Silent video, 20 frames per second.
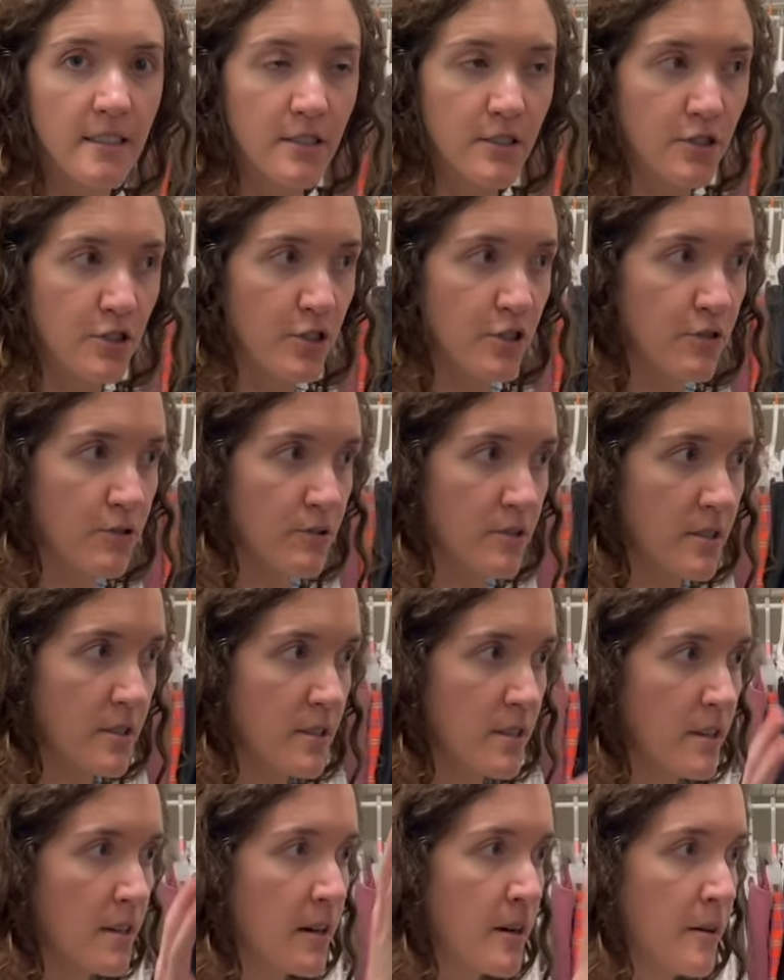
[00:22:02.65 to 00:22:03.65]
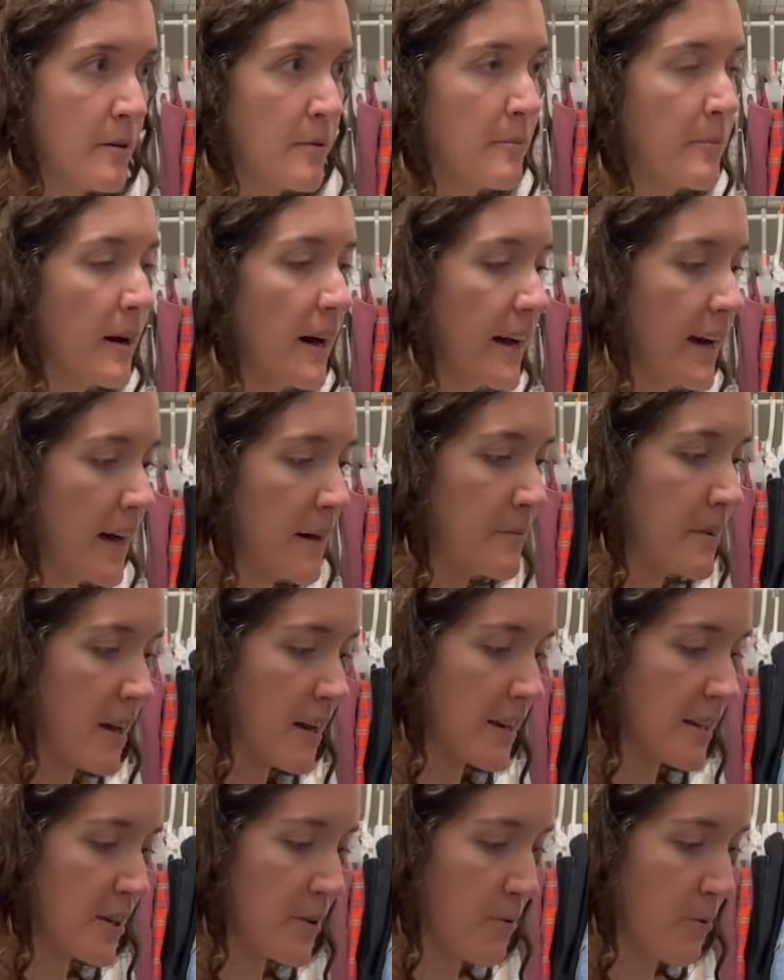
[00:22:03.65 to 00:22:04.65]
soon, but I'm not
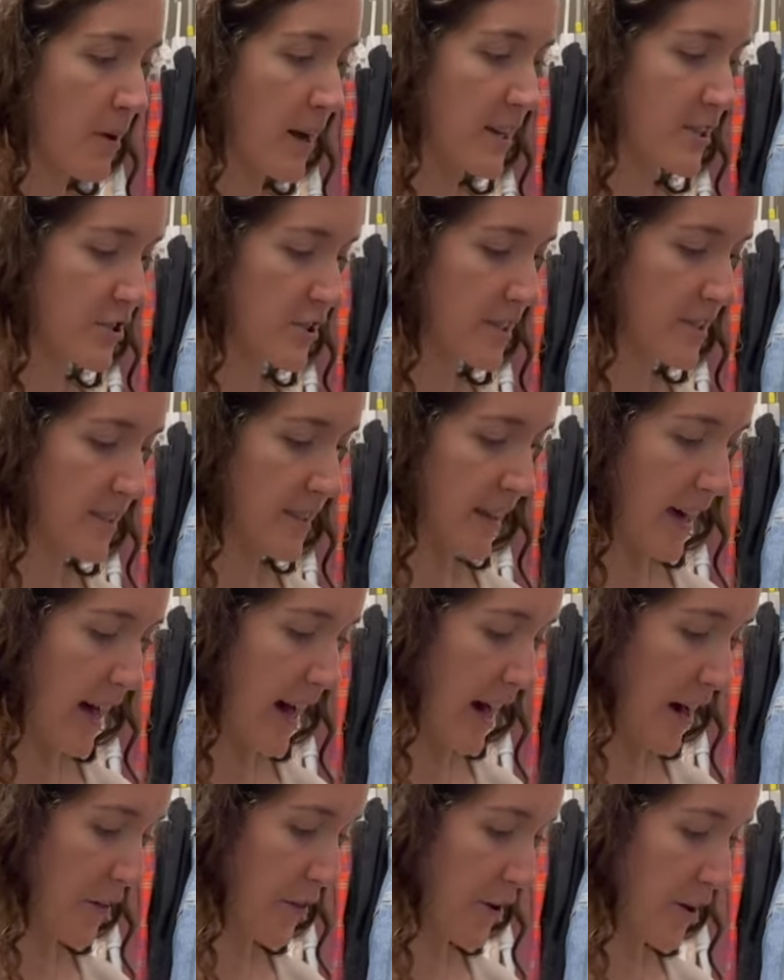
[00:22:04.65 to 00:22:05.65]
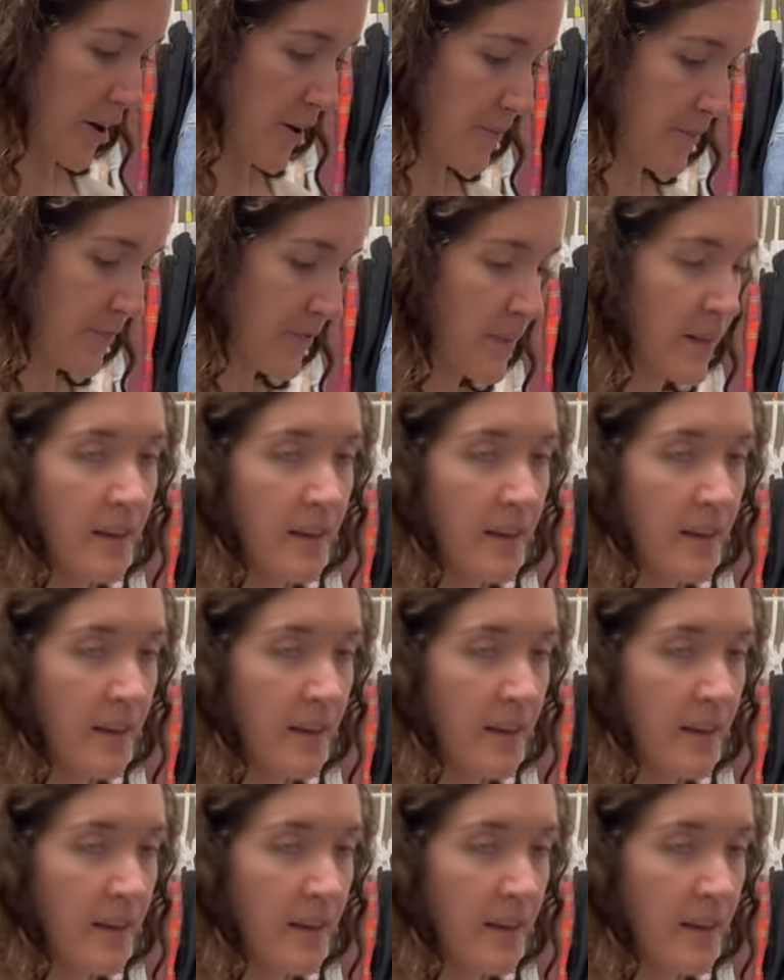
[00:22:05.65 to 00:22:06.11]
gonna rush into that either.